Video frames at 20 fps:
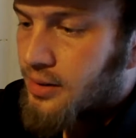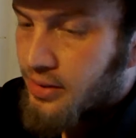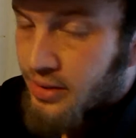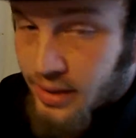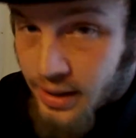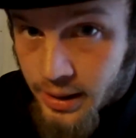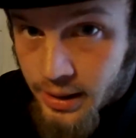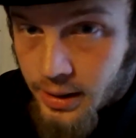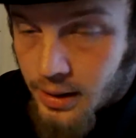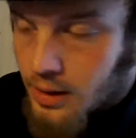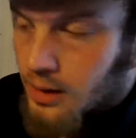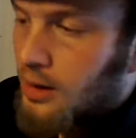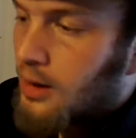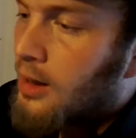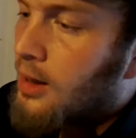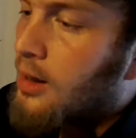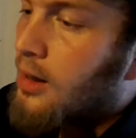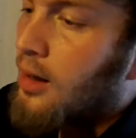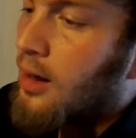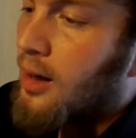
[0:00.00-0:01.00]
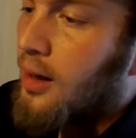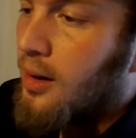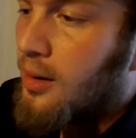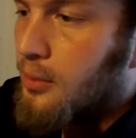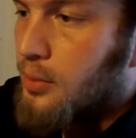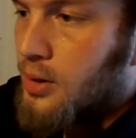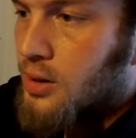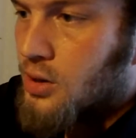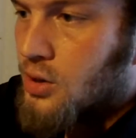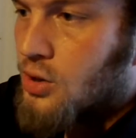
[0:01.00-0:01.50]
thick,
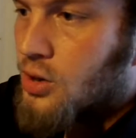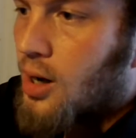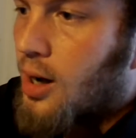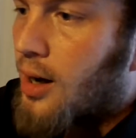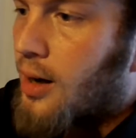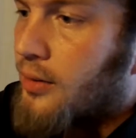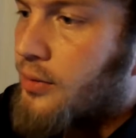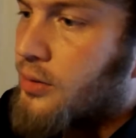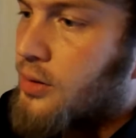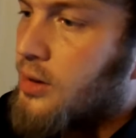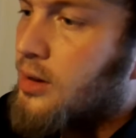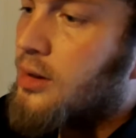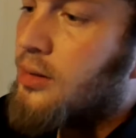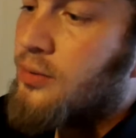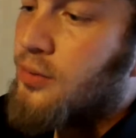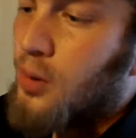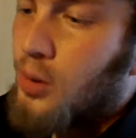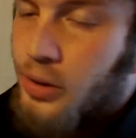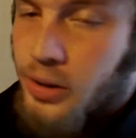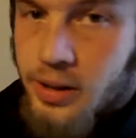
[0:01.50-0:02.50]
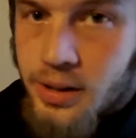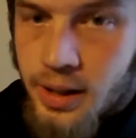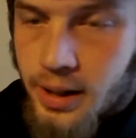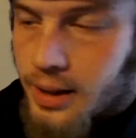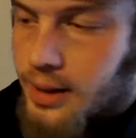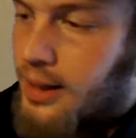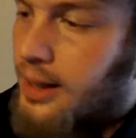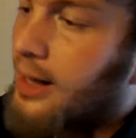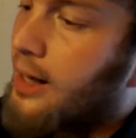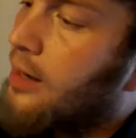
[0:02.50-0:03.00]
but soft. You could fold this
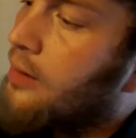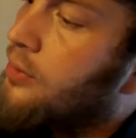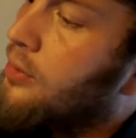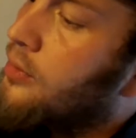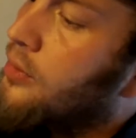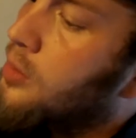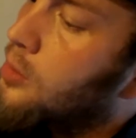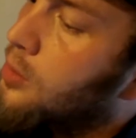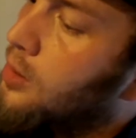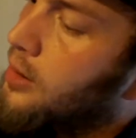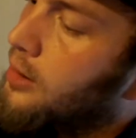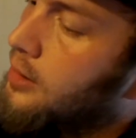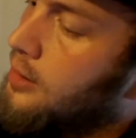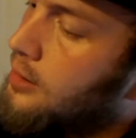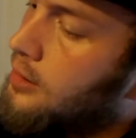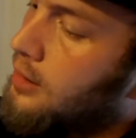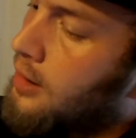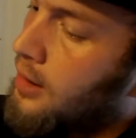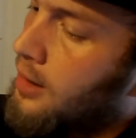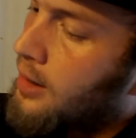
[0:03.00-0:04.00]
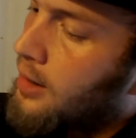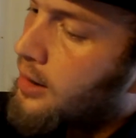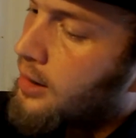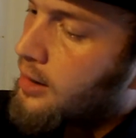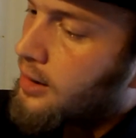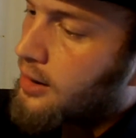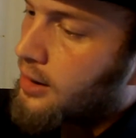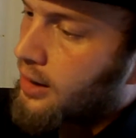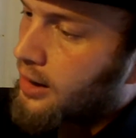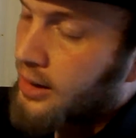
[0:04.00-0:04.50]
thing in half if you wanted,
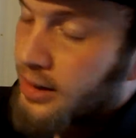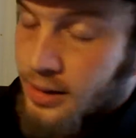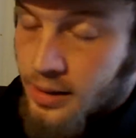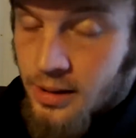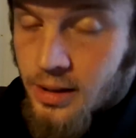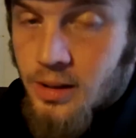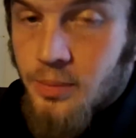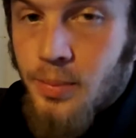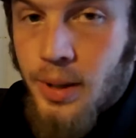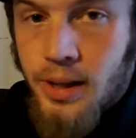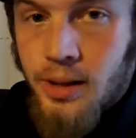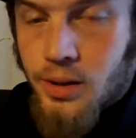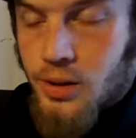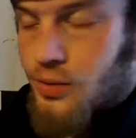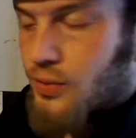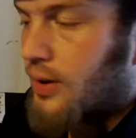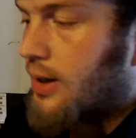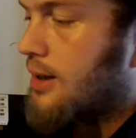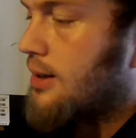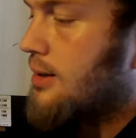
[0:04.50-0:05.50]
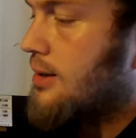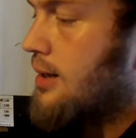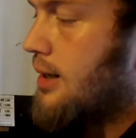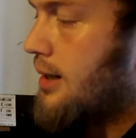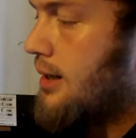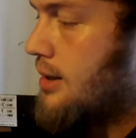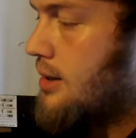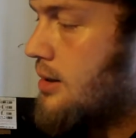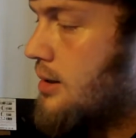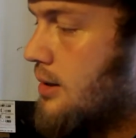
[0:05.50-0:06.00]
and it smells
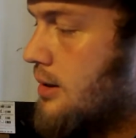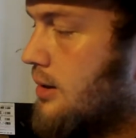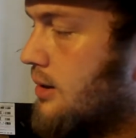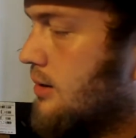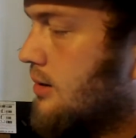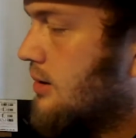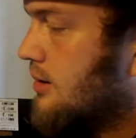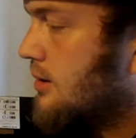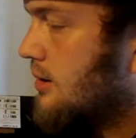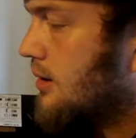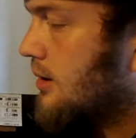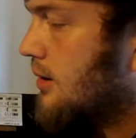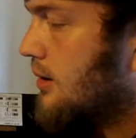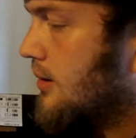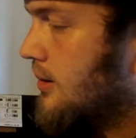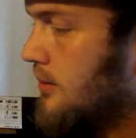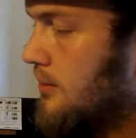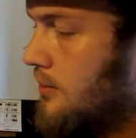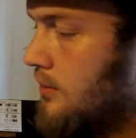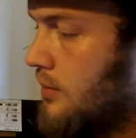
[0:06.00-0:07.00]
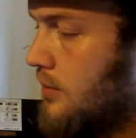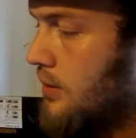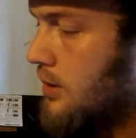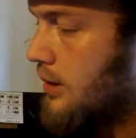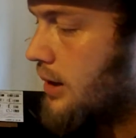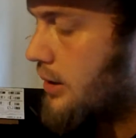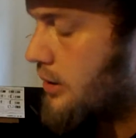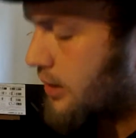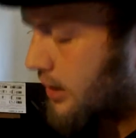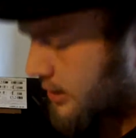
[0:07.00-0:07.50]
fantastic. It's
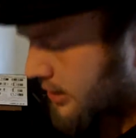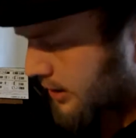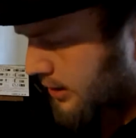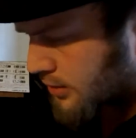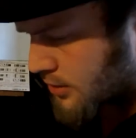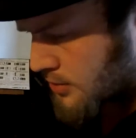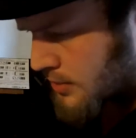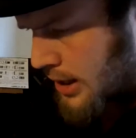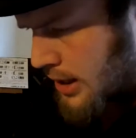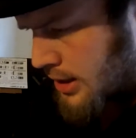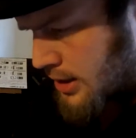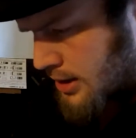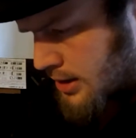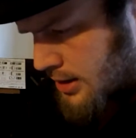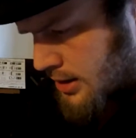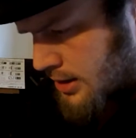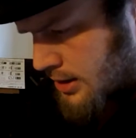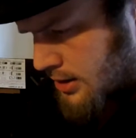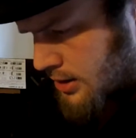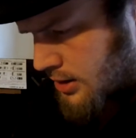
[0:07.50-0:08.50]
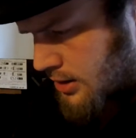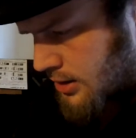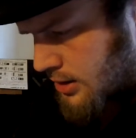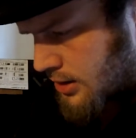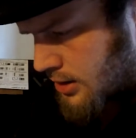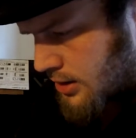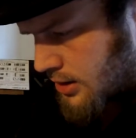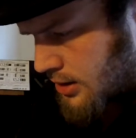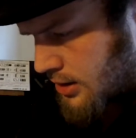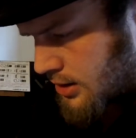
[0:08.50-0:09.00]
leather. I think it was made in
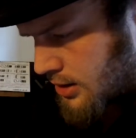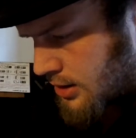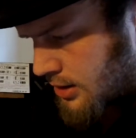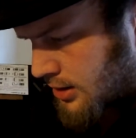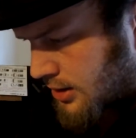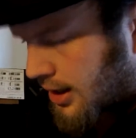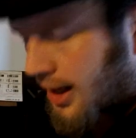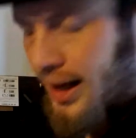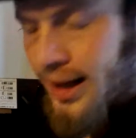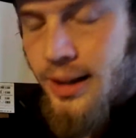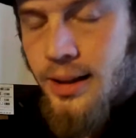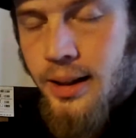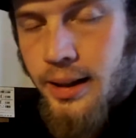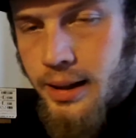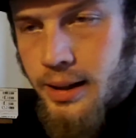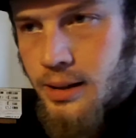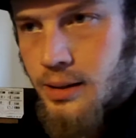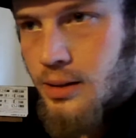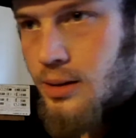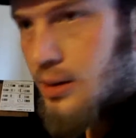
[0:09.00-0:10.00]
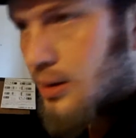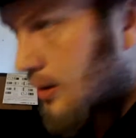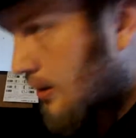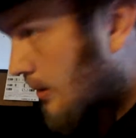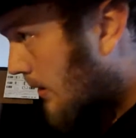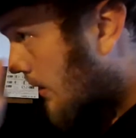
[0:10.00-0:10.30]
Thailand